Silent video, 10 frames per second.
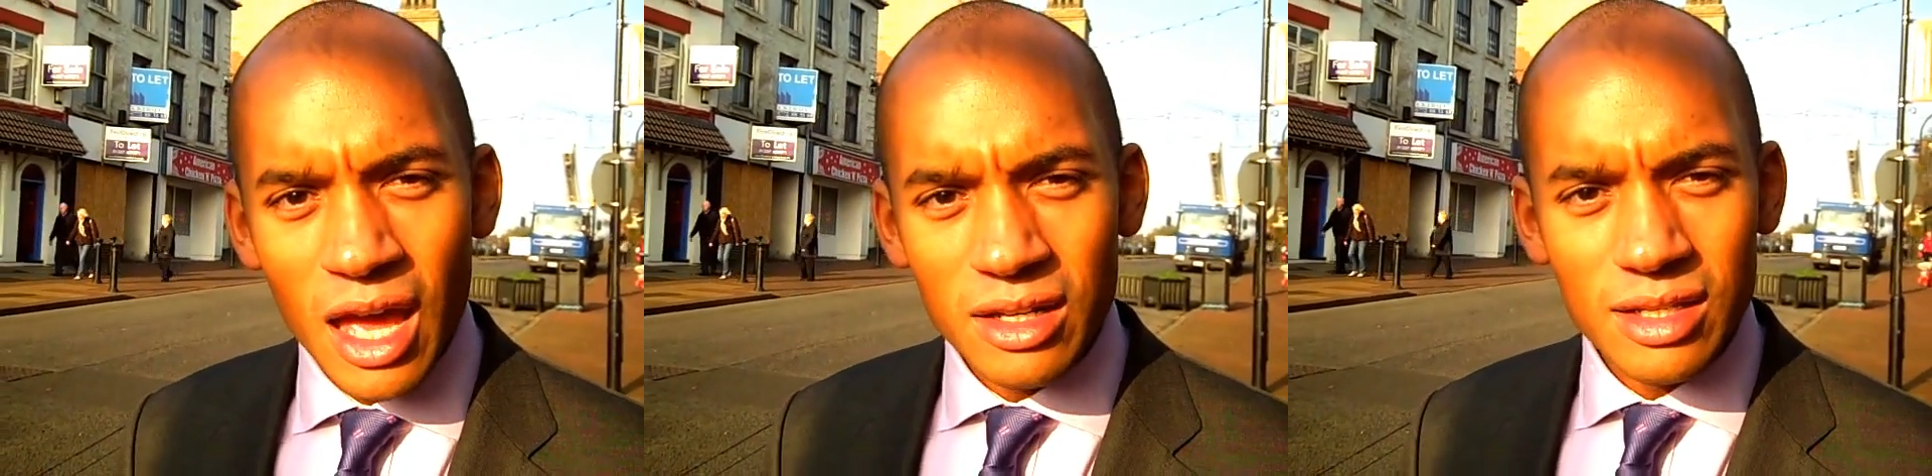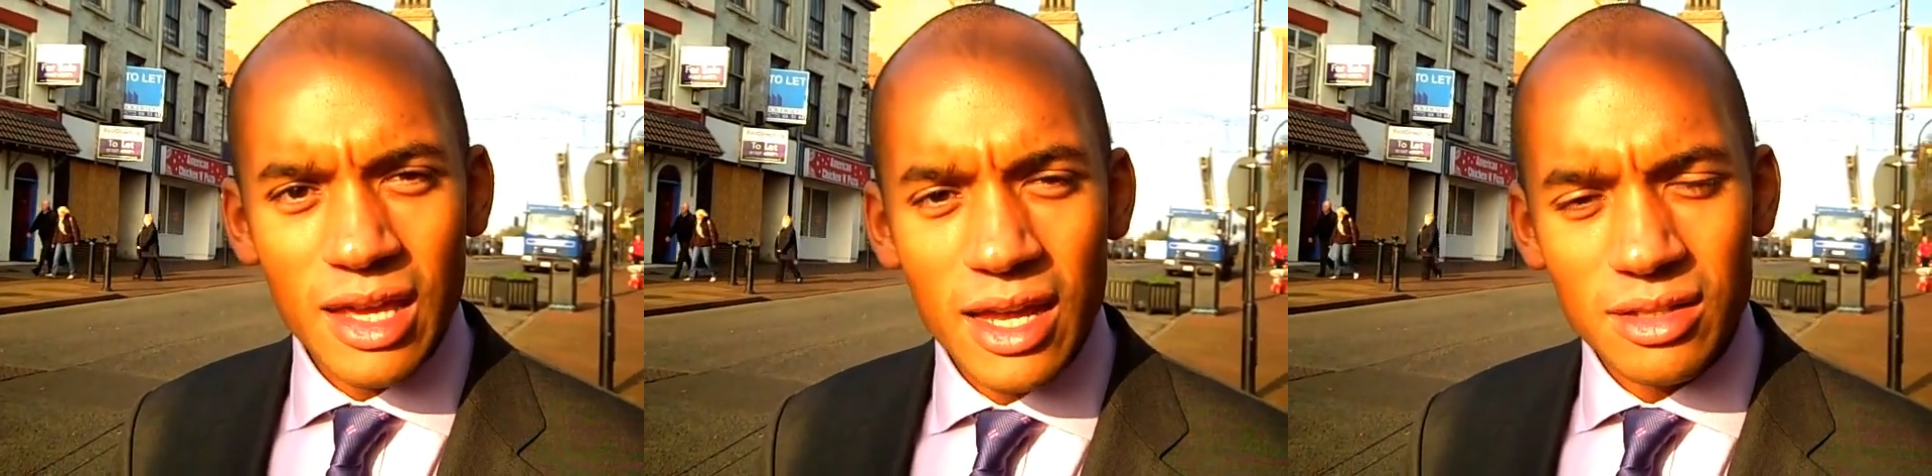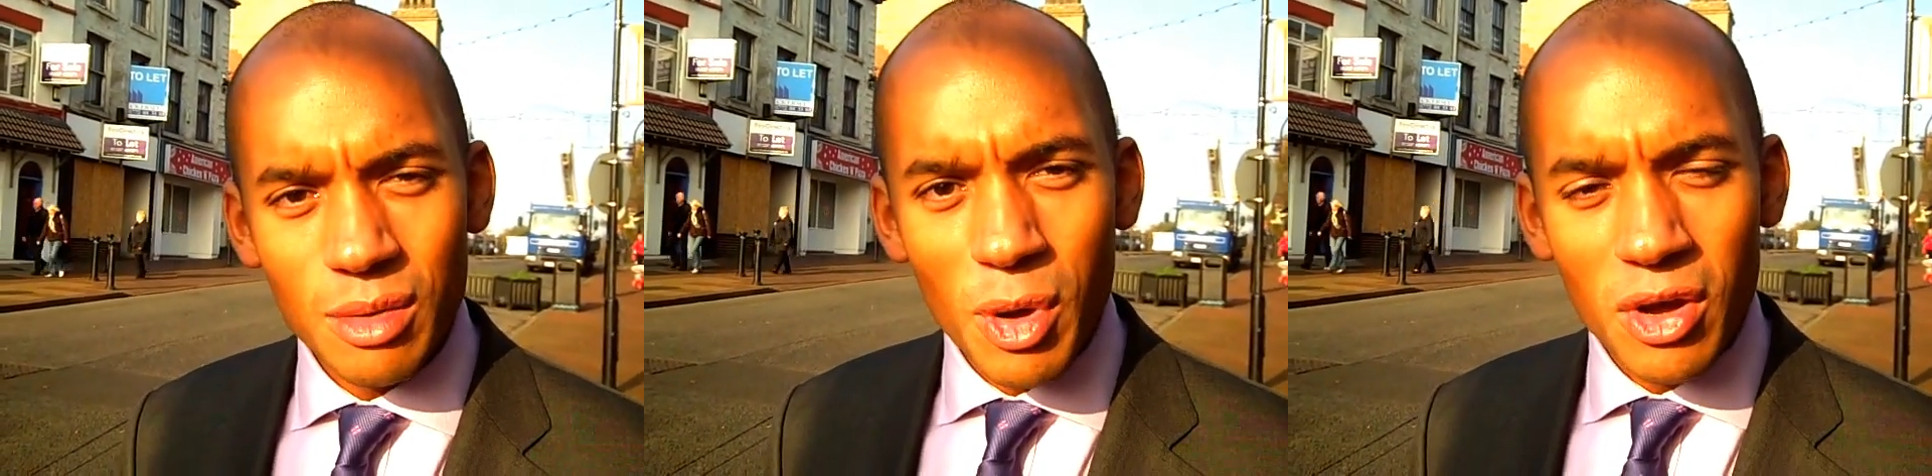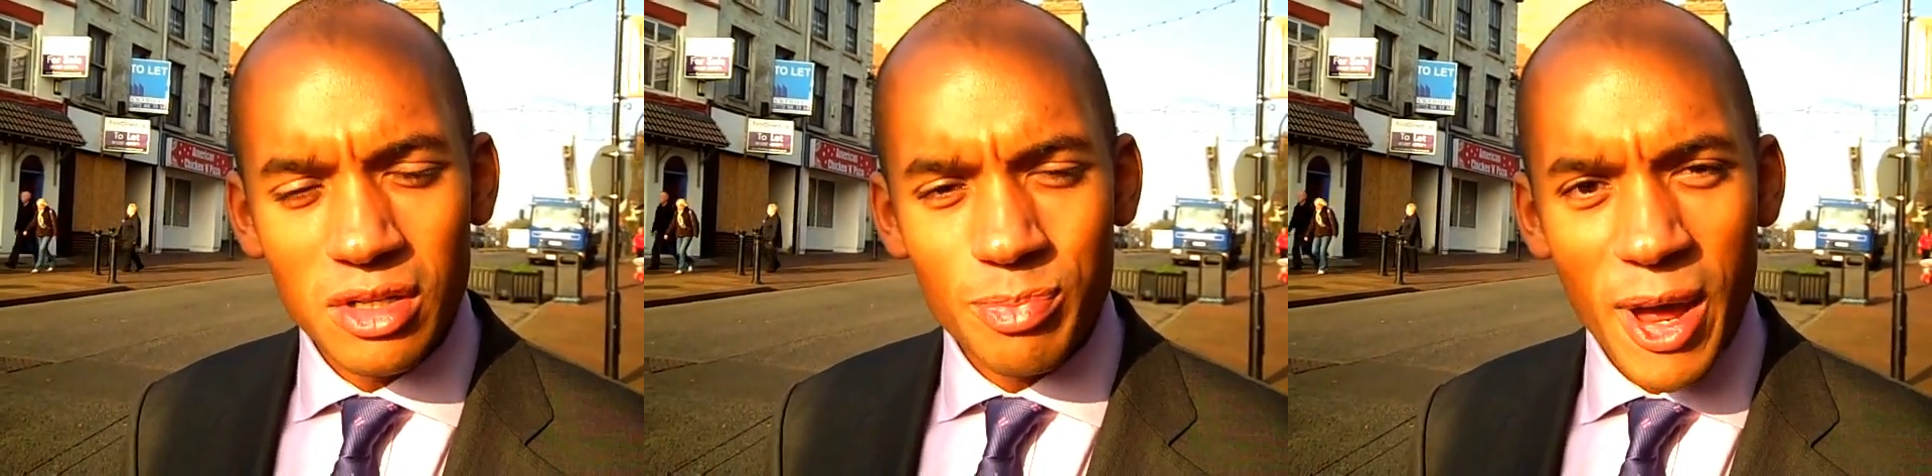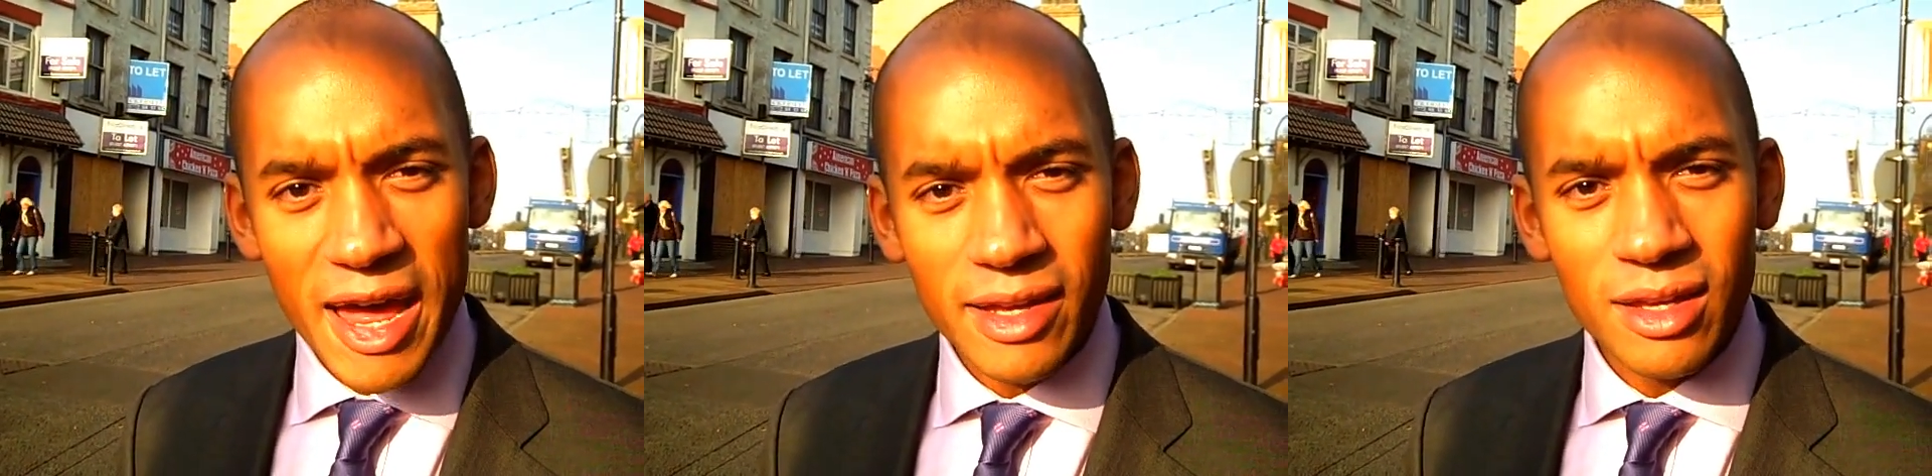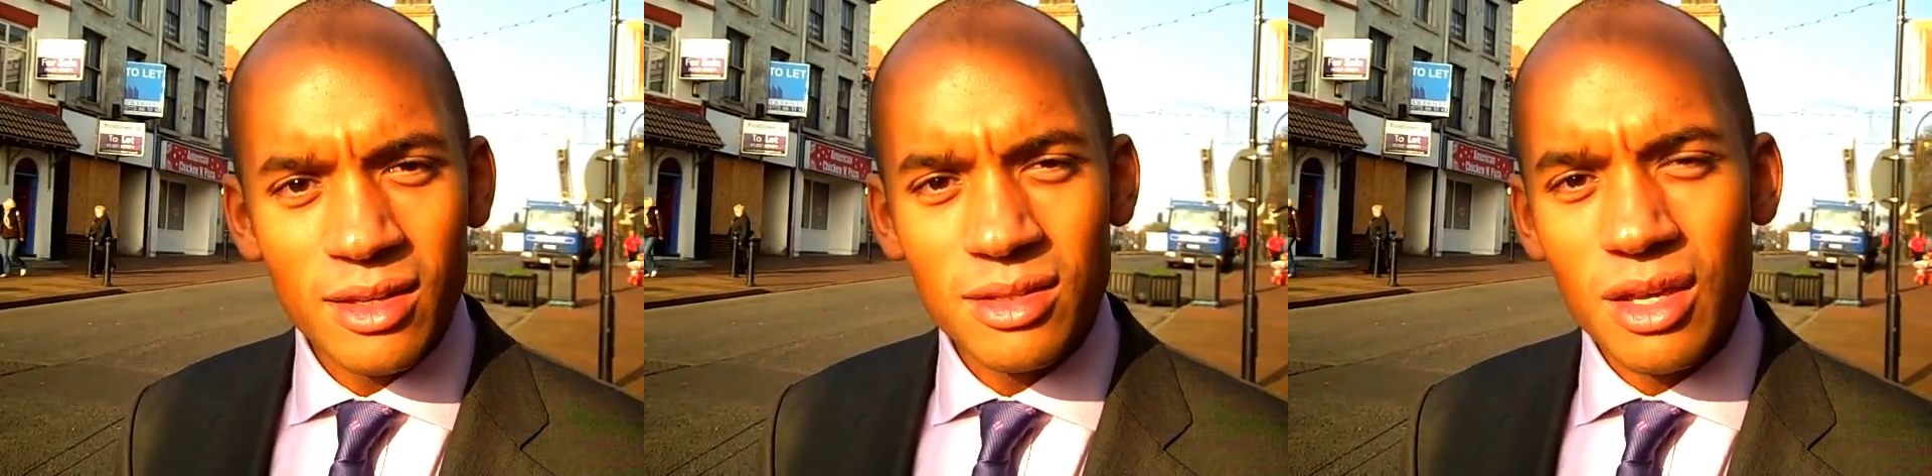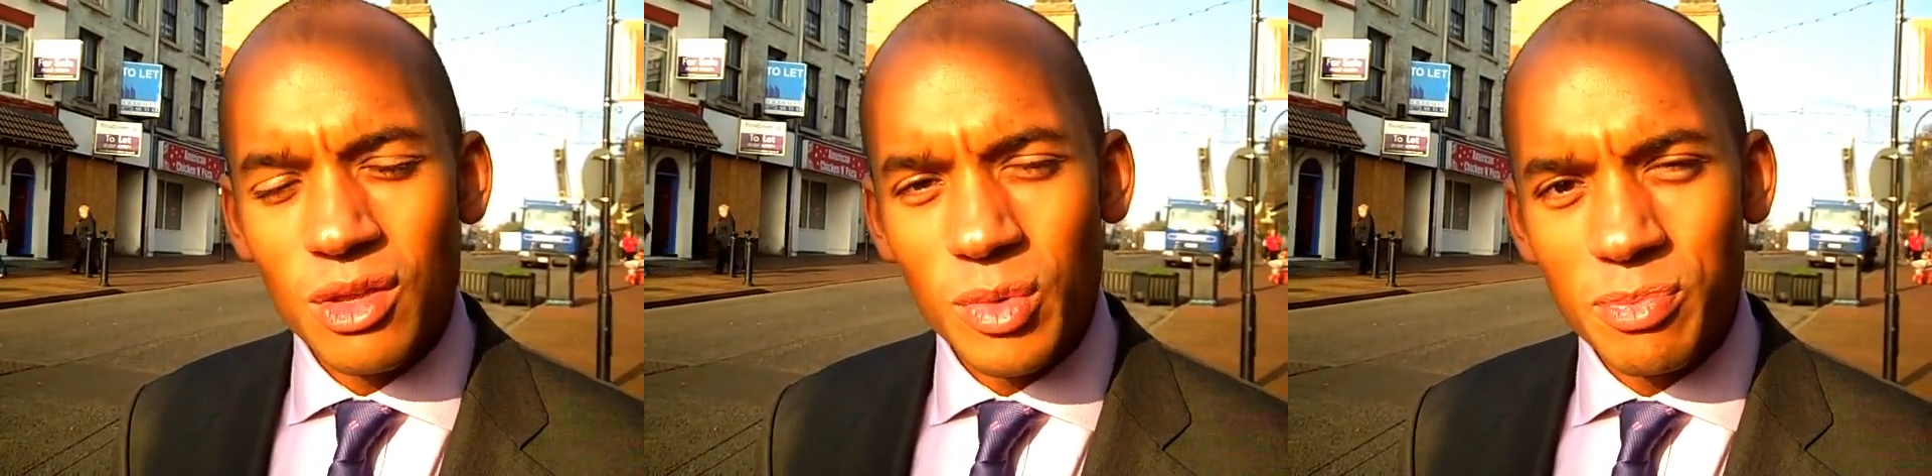and to get demand back
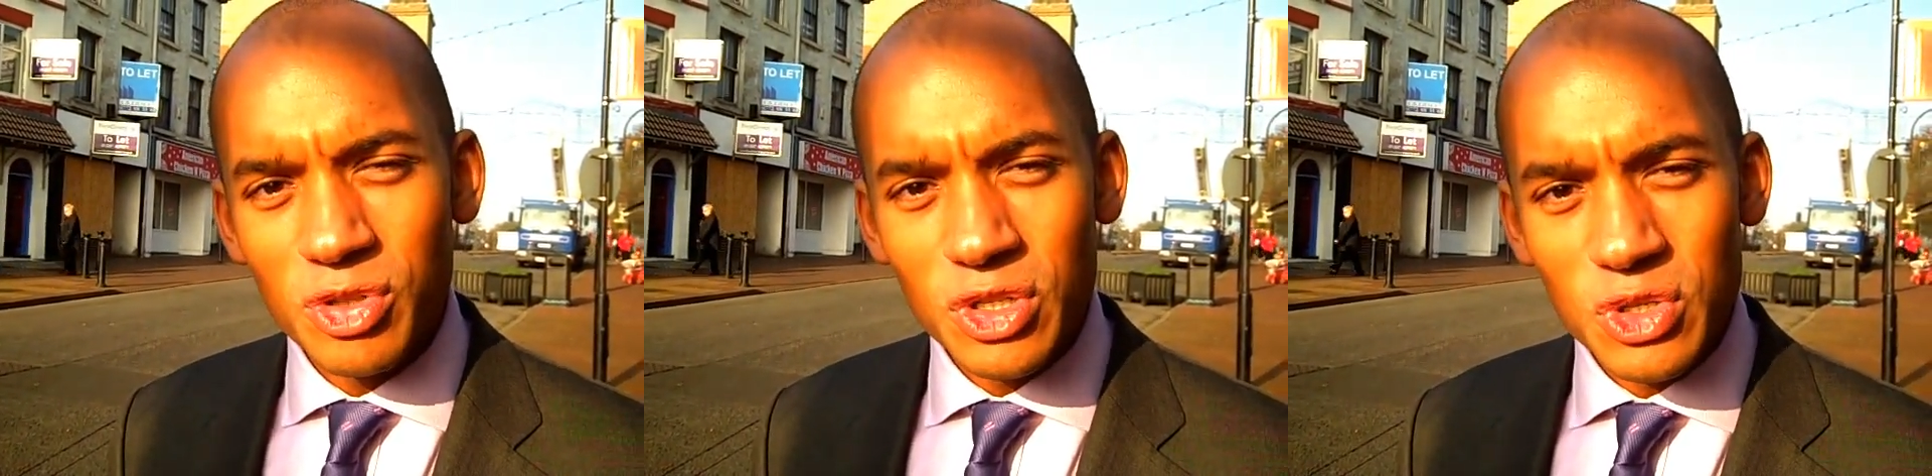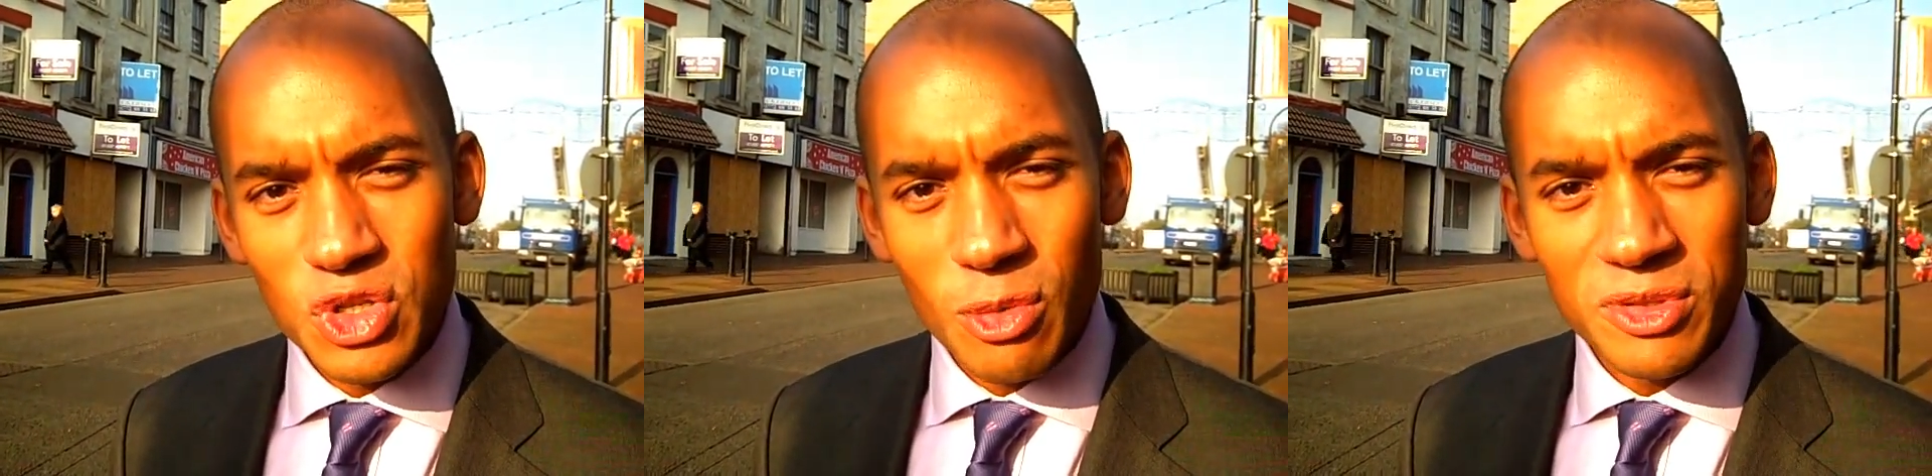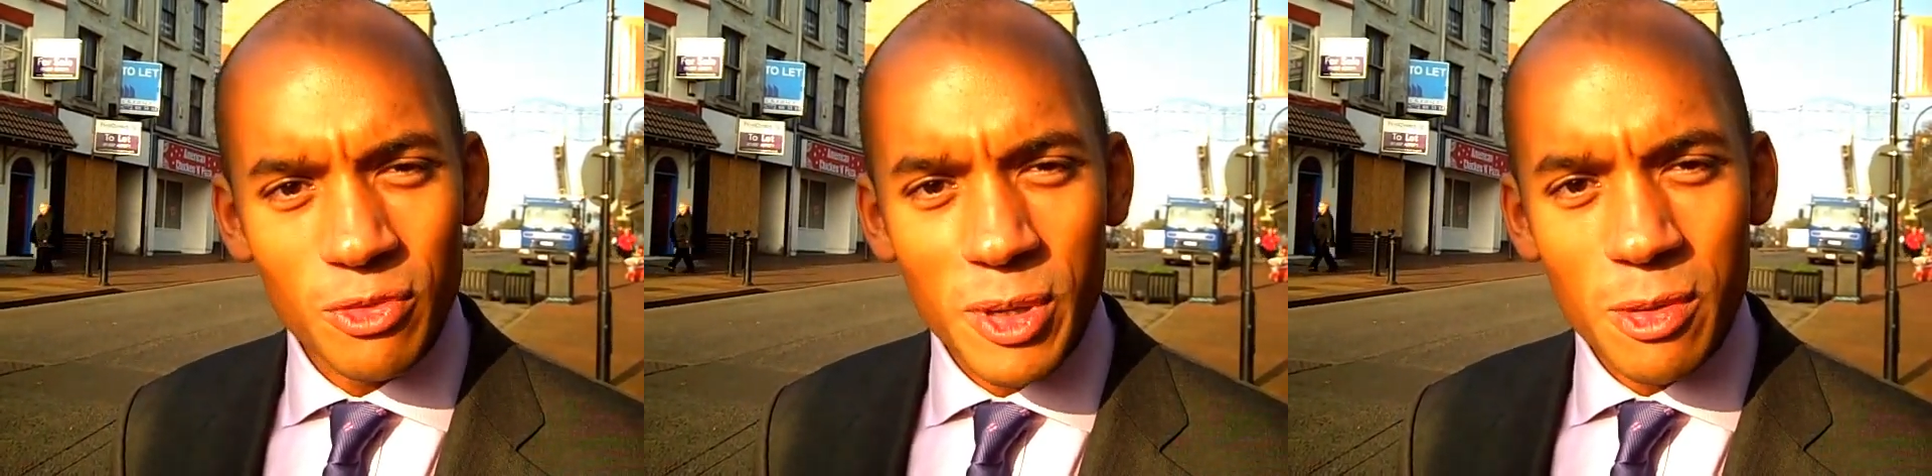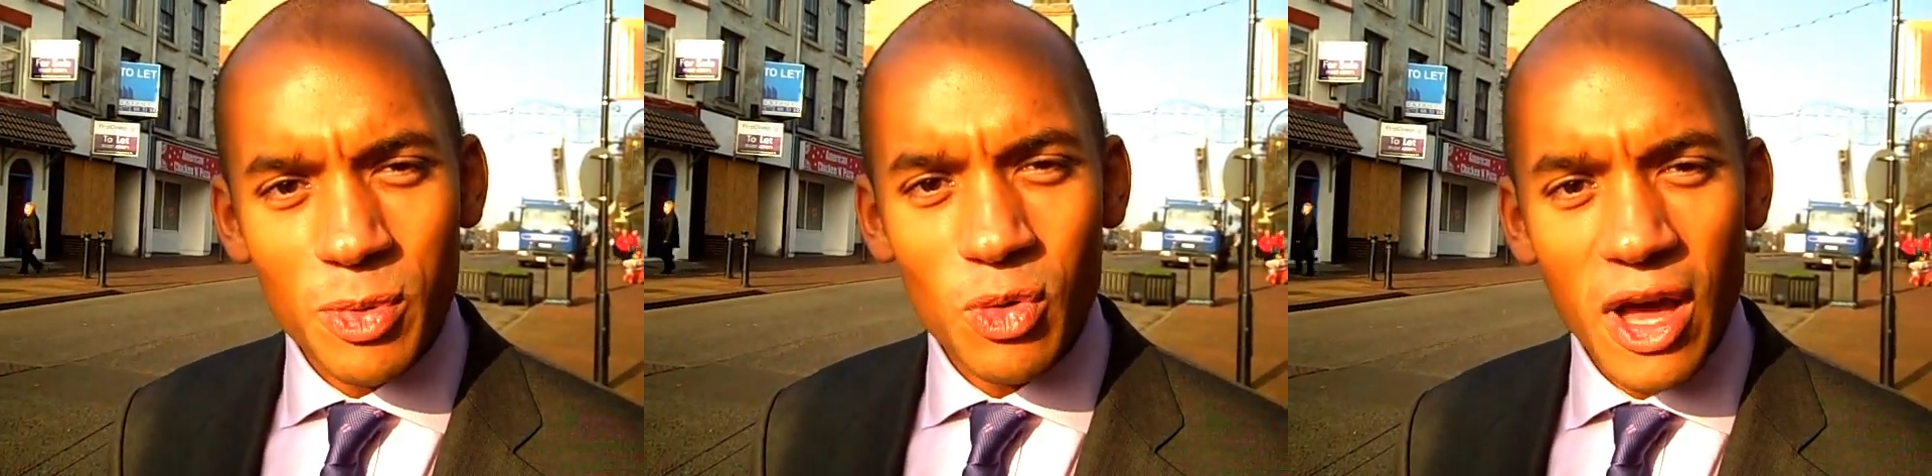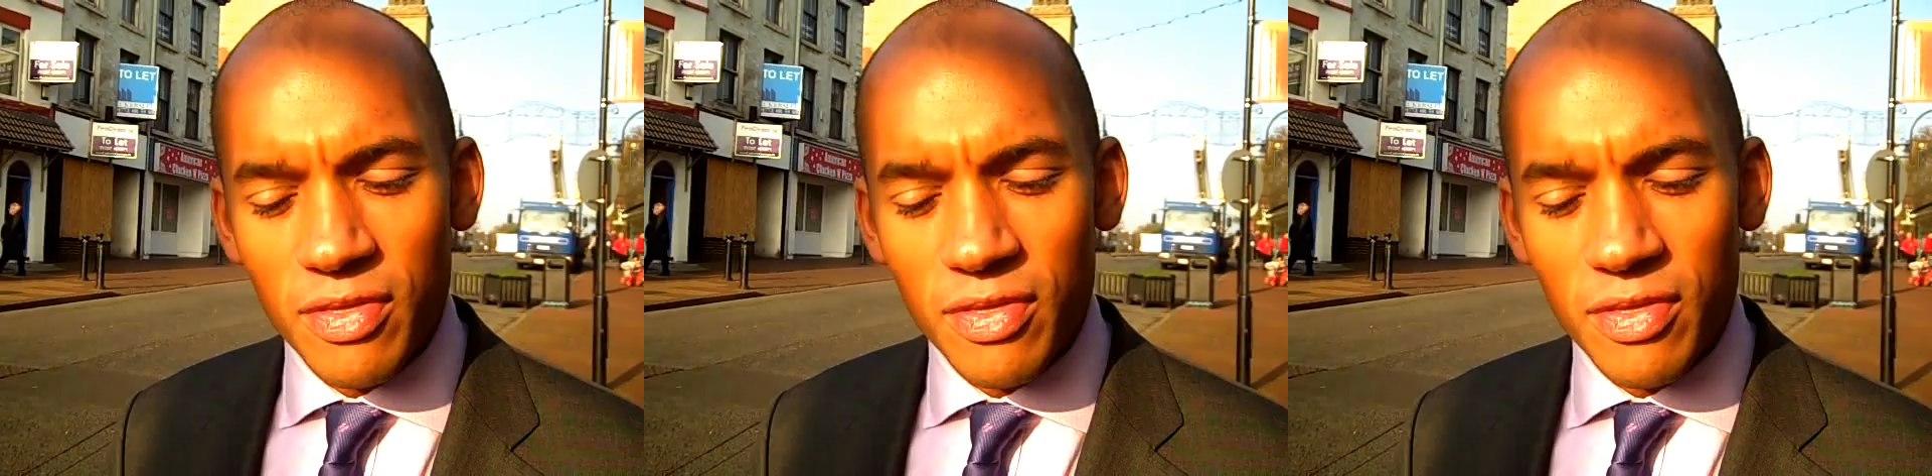so that we produce jobs for people.